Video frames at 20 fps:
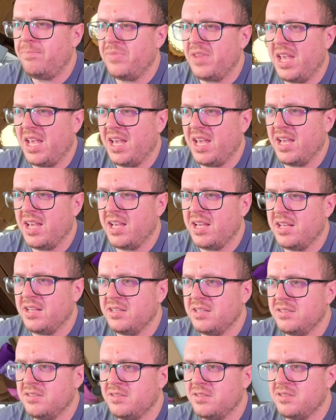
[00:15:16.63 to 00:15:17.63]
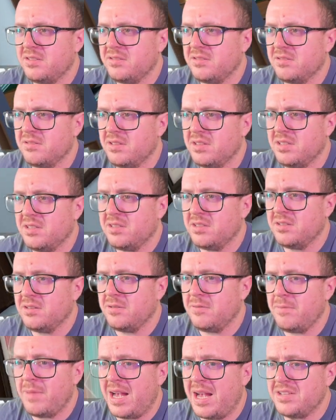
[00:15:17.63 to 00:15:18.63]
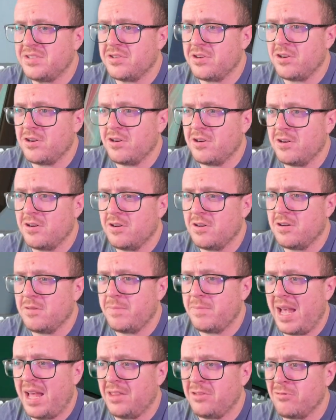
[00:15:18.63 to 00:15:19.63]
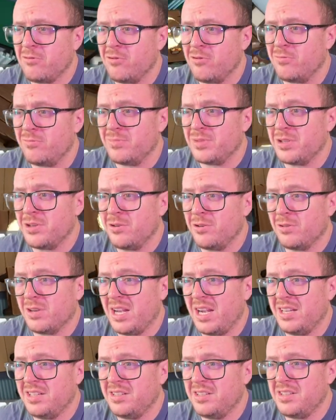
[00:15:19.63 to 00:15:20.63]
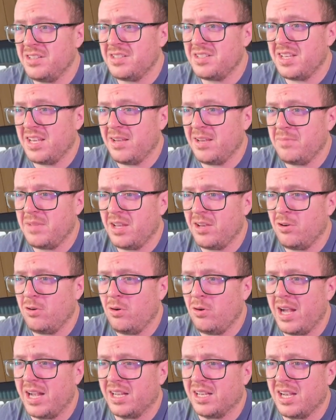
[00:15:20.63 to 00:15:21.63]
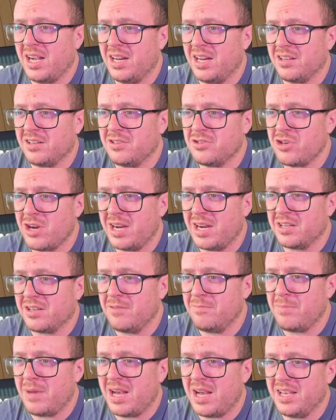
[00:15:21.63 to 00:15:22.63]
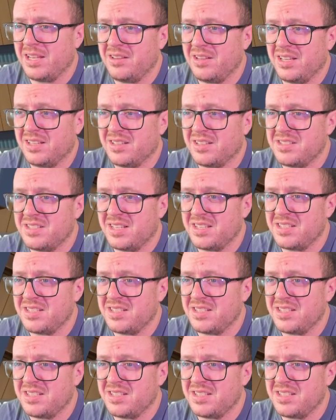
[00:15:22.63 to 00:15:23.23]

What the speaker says: and the master bathroom. So kind of the same deal. I kind of tried to combine like the sinks